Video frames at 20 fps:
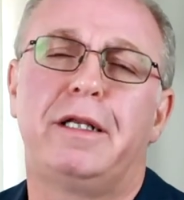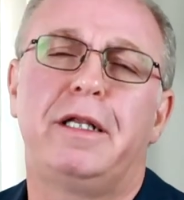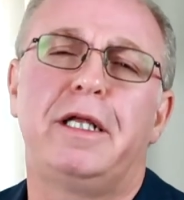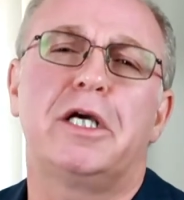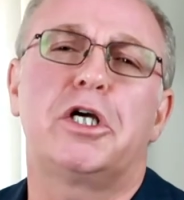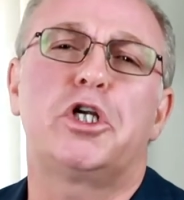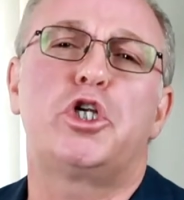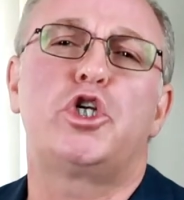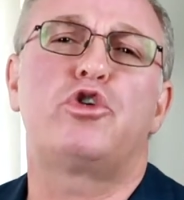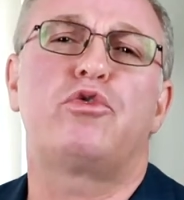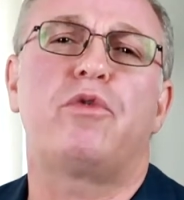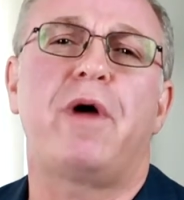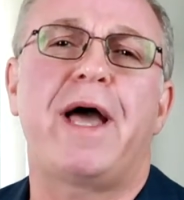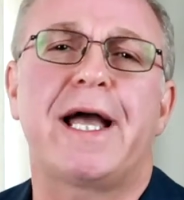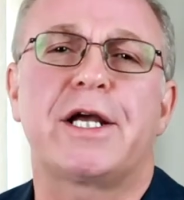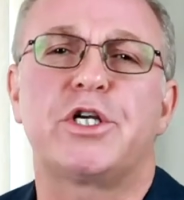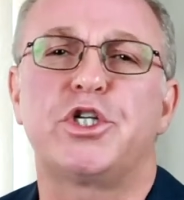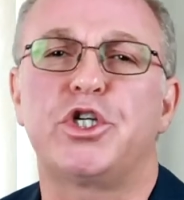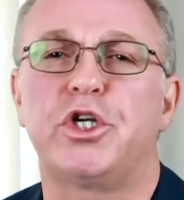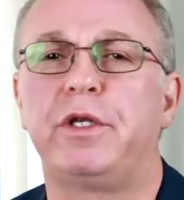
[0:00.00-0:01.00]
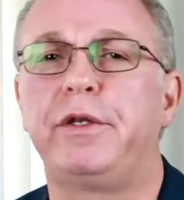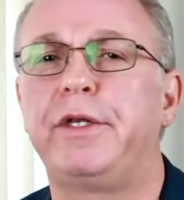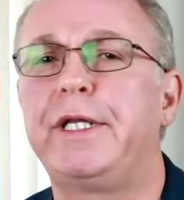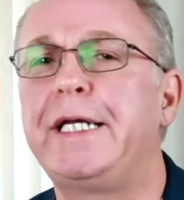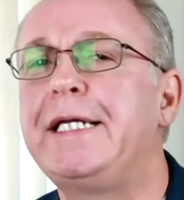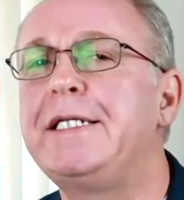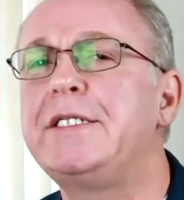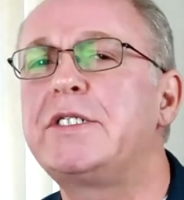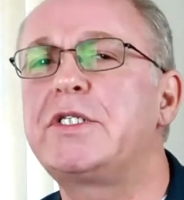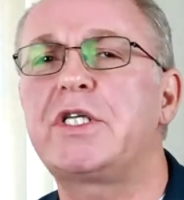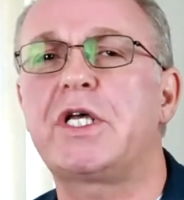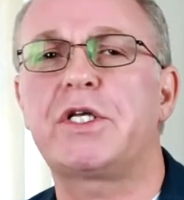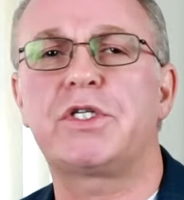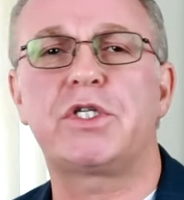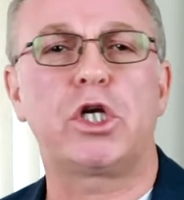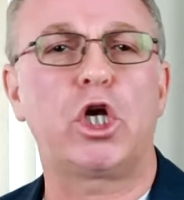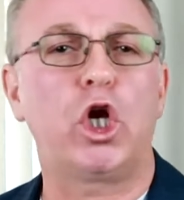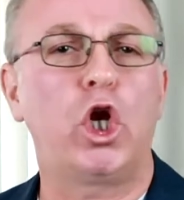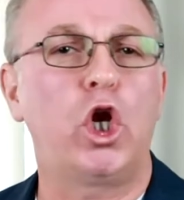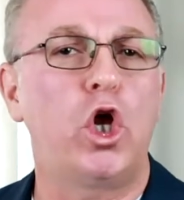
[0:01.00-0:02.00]
The attraction, the
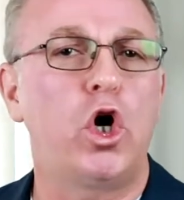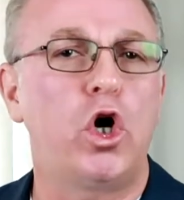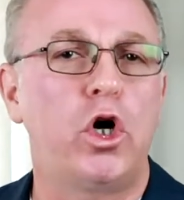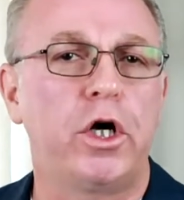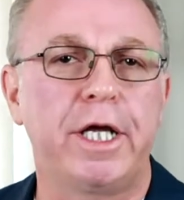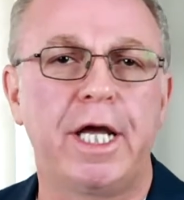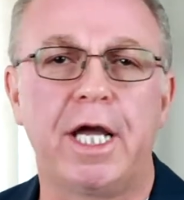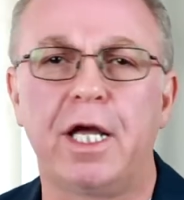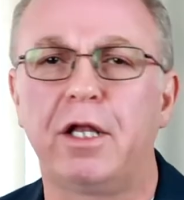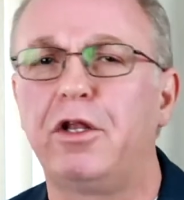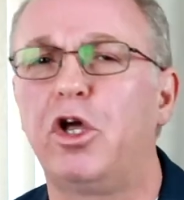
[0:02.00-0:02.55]
incessant longing,